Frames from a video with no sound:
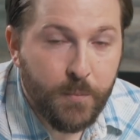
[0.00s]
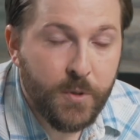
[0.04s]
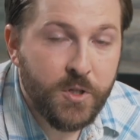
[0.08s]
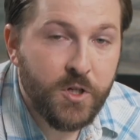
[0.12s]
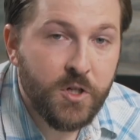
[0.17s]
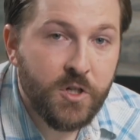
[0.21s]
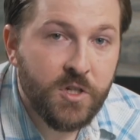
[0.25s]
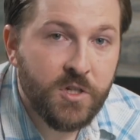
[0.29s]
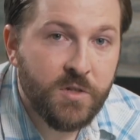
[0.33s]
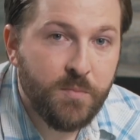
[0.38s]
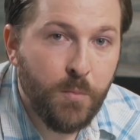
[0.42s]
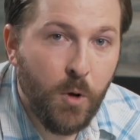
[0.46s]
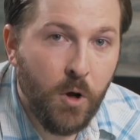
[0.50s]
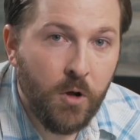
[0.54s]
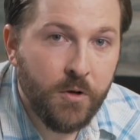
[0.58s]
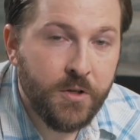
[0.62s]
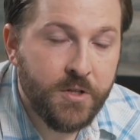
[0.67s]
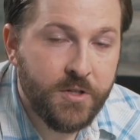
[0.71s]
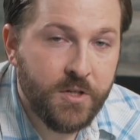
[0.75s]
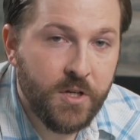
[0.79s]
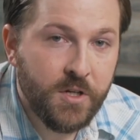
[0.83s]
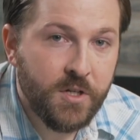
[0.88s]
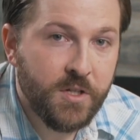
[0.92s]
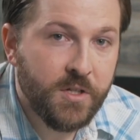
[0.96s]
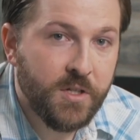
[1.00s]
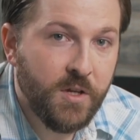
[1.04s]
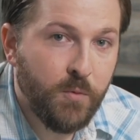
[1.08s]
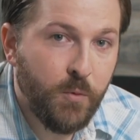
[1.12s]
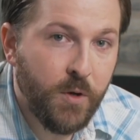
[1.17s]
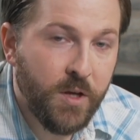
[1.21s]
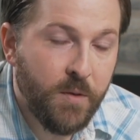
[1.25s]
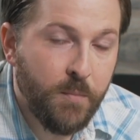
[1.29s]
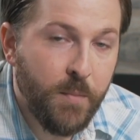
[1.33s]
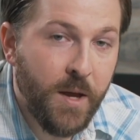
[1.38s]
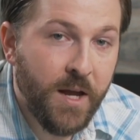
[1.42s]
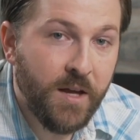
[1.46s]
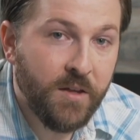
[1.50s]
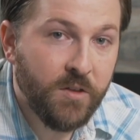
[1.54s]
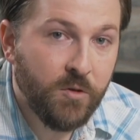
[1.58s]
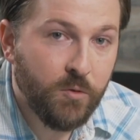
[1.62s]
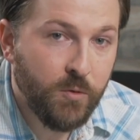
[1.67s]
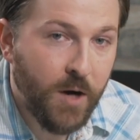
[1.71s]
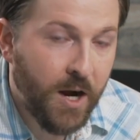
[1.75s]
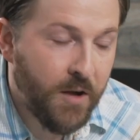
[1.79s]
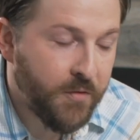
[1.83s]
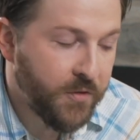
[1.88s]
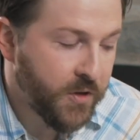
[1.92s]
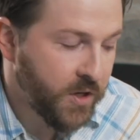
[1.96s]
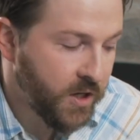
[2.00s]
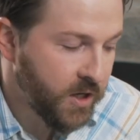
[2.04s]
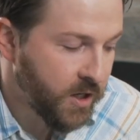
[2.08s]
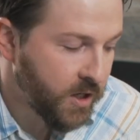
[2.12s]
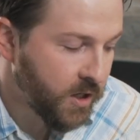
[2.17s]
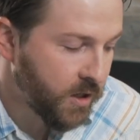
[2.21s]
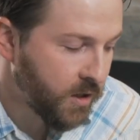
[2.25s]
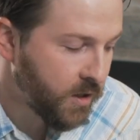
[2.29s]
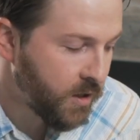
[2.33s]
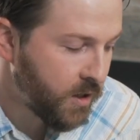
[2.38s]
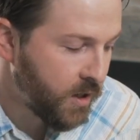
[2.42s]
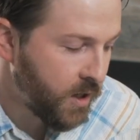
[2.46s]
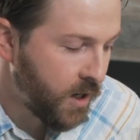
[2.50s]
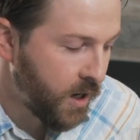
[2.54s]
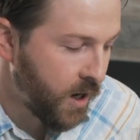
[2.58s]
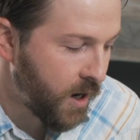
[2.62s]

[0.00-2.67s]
But just small decisions that we can make throughout the year